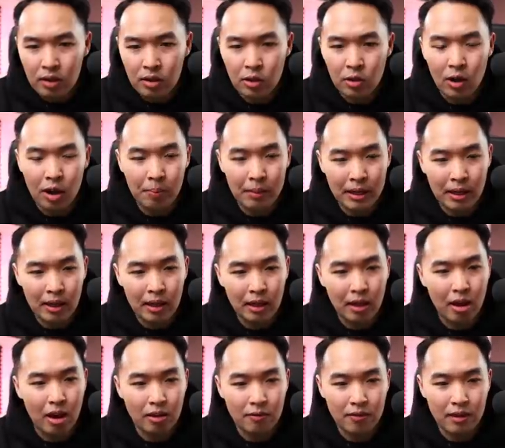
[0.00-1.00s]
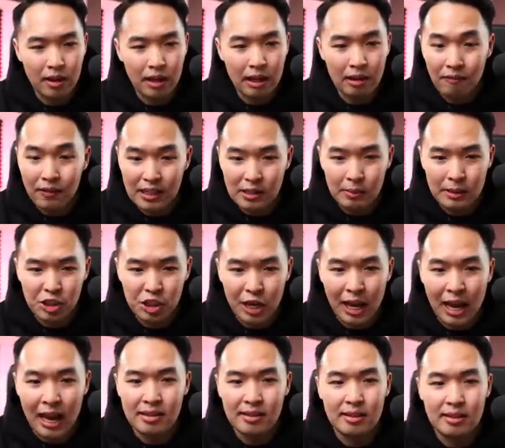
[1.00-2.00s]
you know, I'm in a lot of uh, investment
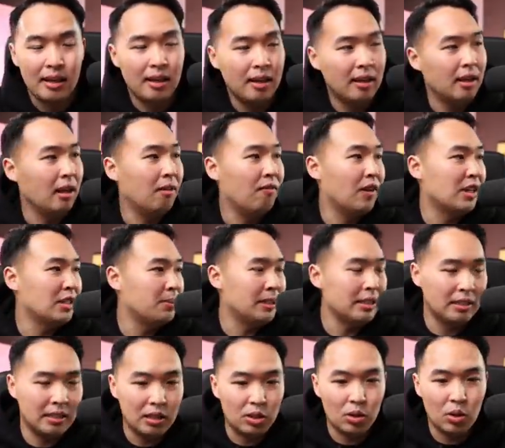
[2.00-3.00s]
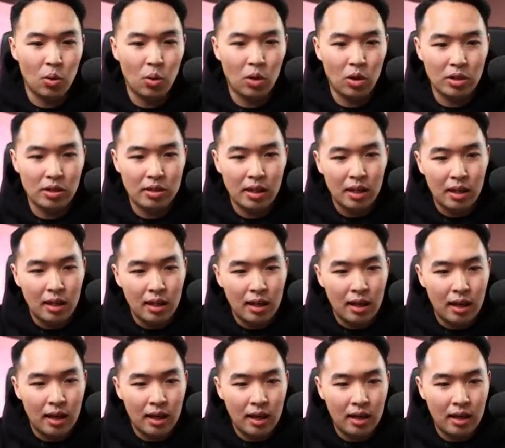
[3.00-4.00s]
chats, investment discords,
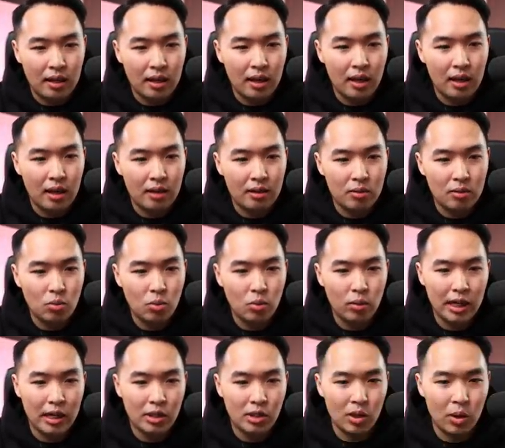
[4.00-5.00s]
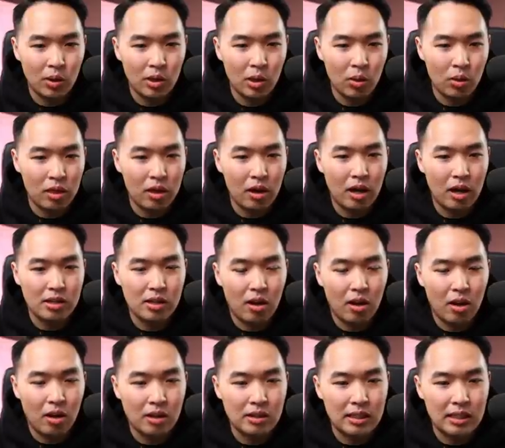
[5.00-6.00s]
and uh, ooh, got a dono. Thoughts
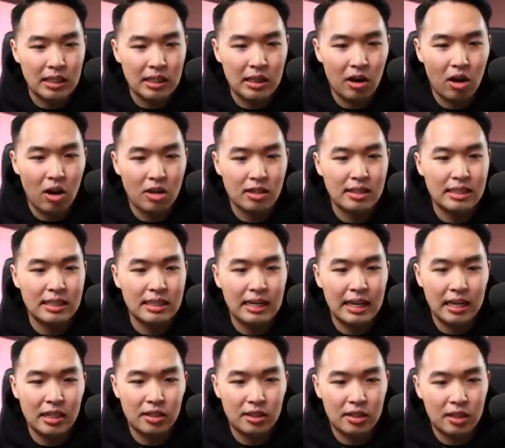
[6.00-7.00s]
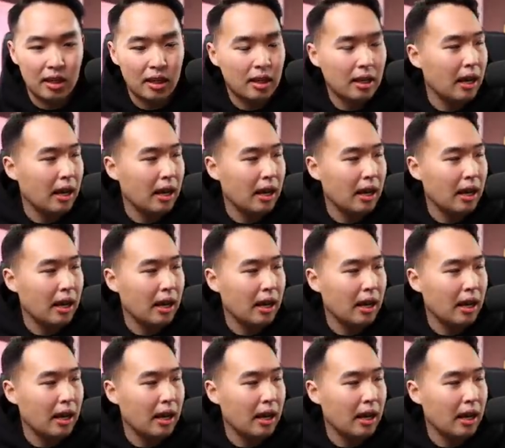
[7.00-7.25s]
on TRCH?